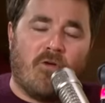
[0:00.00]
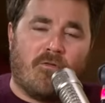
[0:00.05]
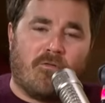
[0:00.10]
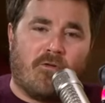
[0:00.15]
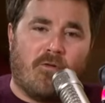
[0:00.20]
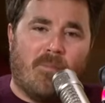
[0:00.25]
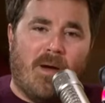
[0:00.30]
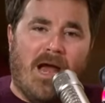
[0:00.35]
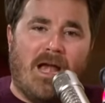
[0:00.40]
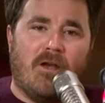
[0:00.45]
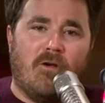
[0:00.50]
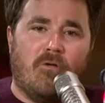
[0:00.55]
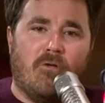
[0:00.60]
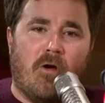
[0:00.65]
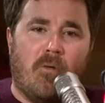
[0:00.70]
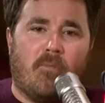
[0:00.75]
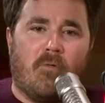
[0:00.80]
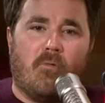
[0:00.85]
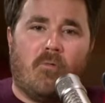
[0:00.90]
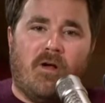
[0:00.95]
for my new
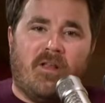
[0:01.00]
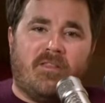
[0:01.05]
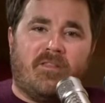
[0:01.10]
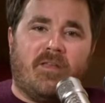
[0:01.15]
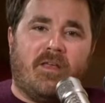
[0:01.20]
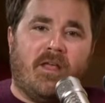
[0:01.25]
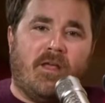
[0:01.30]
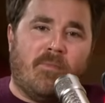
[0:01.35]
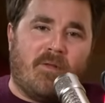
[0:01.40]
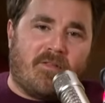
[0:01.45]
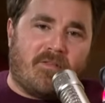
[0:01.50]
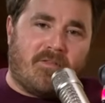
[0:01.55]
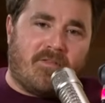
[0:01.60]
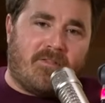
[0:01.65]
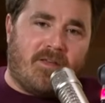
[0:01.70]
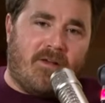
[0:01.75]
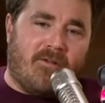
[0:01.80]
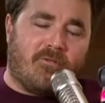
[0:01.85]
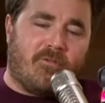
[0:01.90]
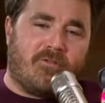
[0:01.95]
number one team. It's the
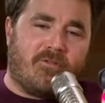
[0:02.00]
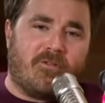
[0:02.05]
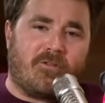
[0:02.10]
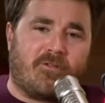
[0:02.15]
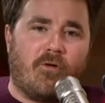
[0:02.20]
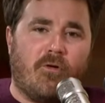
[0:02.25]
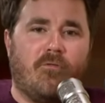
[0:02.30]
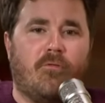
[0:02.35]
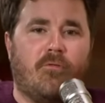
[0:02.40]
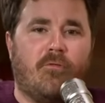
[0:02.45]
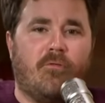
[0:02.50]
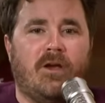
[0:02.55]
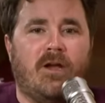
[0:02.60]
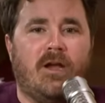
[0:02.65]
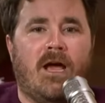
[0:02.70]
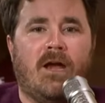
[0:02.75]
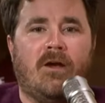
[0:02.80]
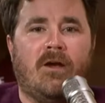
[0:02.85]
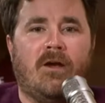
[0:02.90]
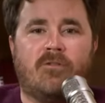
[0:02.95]
San Francisco
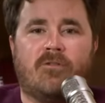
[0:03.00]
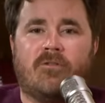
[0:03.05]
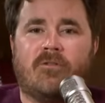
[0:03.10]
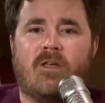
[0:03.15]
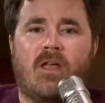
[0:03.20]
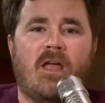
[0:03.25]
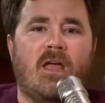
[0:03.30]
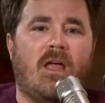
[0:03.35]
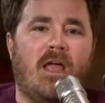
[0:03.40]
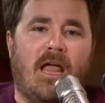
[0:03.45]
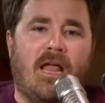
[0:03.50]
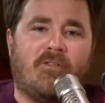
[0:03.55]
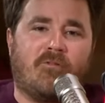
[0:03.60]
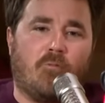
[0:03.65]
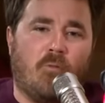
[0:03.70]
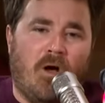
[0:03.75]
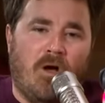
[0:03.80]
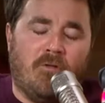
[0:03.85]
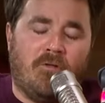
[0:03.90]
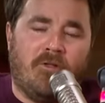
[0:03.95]
49ers. It's
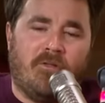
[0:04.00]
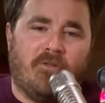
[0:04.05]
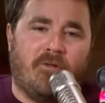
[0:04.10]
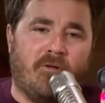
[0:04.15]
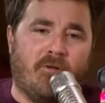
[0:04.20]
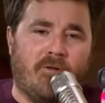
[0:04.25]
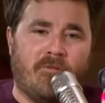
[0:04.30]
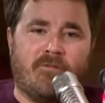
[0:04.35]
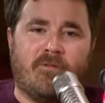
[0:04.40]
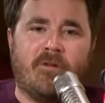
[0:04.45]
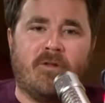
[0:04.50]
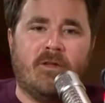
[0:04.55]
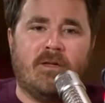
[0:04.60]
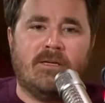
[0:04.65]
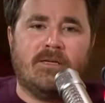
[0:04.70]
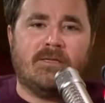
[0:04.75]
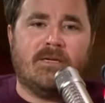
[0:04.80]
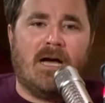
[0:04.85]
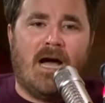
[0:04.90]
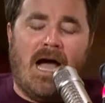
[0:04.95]
well-deserved.
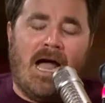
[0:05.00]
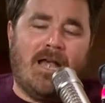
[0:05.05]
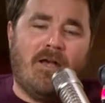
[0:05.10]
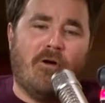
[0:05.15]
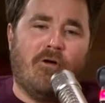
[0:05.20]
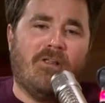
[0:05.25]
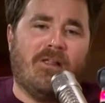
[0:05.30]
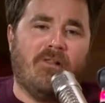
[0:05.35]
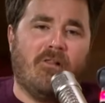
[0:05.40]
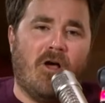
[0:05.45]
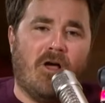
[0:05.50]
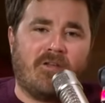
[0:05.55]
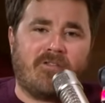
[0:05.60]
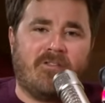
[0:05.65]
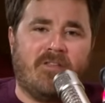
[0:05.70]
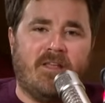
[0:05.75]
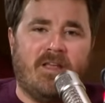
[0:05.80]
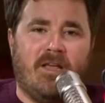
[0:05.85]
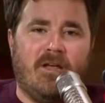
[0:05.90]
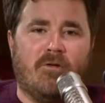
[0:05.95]
I know they lost
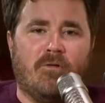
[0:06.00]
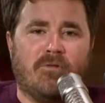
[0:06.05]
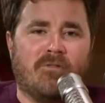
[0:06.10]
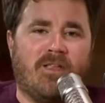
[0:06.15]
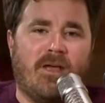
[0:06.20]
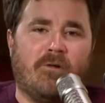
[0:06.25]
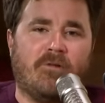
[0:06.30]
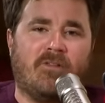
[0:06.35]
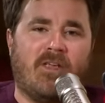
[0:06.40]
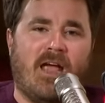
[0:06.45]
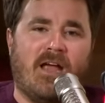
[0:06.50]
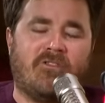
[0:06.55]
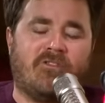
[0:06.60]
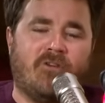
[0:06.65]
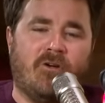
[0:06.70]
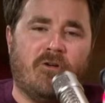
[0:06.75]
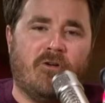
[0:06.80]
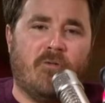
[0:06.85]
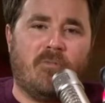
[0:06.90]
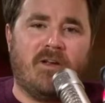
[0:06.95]
to the Eagles. That was last
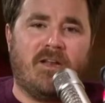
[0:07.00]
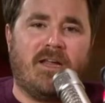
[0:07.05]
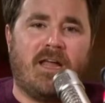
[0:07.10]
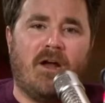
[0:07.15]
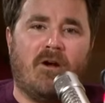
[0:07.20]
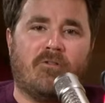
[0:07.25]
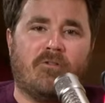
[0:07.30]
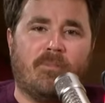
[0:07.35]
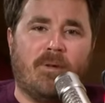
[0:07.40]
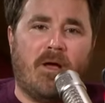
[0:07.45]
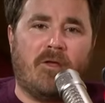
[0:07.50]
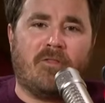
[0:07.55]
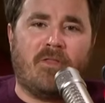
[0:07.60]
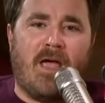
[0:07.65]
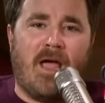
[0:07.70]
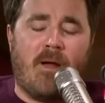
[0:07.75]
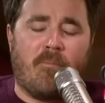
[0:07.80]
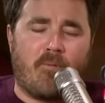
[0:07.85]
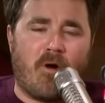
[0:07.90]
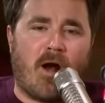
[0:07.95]
year. Nobody cares about
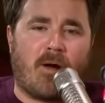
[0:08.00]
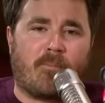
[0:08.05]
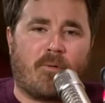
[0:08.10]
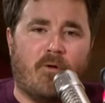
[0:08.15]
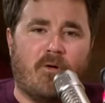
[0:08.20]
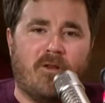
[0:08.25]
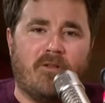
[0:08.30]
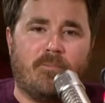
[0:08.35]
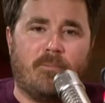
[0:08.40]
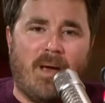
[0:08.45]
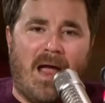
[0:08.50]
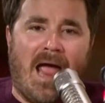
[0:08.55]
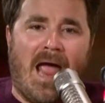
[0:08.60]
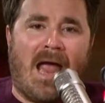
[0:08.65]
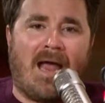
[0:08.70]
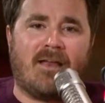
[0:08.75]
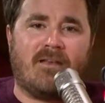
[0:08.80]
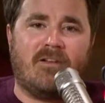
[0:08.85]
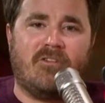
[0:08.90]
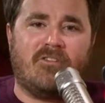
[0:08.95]
that. Brock Purdy's
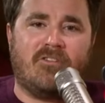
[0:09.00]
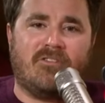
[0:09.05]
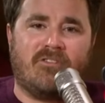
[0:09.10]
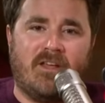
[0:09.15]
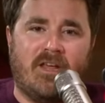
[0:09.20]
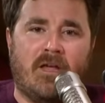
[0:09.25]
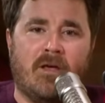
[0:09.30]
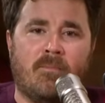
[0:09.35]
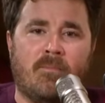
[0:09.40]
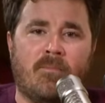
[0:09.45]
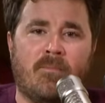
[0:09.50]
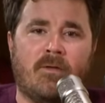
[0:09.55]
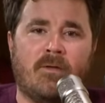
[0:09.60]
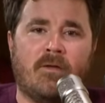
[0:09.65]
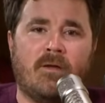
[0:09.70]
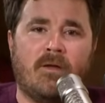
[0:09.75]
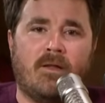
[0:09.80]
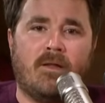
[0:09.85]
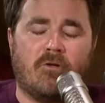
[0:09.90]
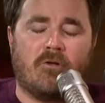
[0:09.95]
back. Did you see him?
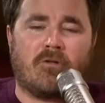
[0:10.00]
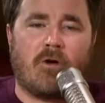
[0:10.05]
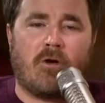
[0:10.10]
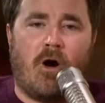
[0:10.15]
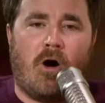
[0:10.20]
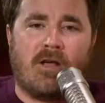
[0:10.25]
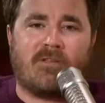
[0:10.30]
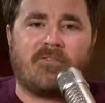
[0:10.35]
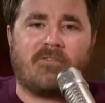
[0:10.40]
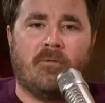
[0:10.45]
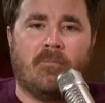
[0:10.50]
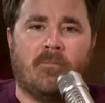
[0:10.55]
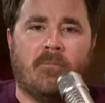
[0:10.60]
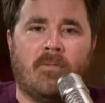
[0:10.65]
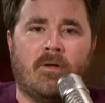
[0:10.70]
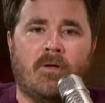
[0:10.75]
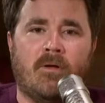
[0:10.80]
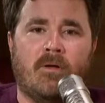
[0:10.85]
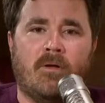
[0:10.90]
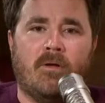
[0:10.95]
He looked awesome.
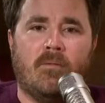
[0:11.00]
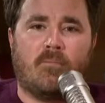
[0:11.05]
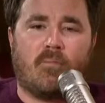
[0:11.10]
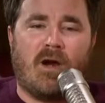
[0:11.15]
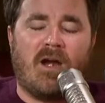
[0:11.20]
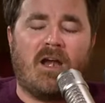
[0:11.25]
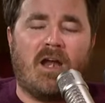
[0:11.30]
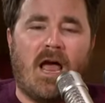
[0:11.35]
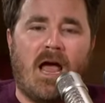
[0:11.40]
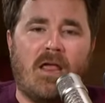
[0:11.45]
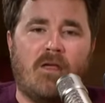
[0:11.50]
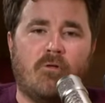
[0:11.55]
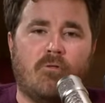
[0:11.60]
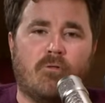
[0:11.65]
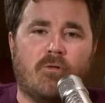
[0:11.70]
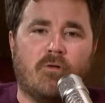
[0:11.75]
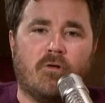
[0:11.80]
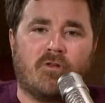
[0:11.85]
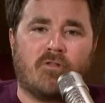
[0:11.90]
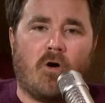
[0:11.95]
Brandon
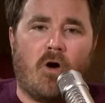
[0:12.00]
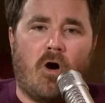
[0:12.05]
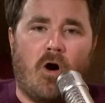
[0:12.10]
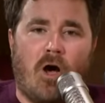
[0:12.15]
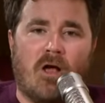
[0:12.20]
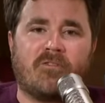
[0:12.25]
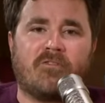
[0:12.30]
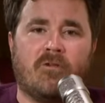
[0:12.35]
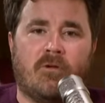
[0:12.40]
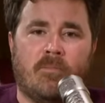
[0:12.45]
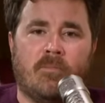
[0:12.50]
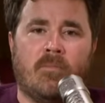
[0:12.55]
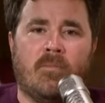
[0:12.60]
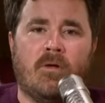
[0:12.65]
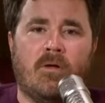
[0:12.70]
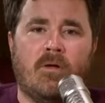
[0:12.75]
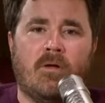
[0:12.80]
Ayuk looked awesome.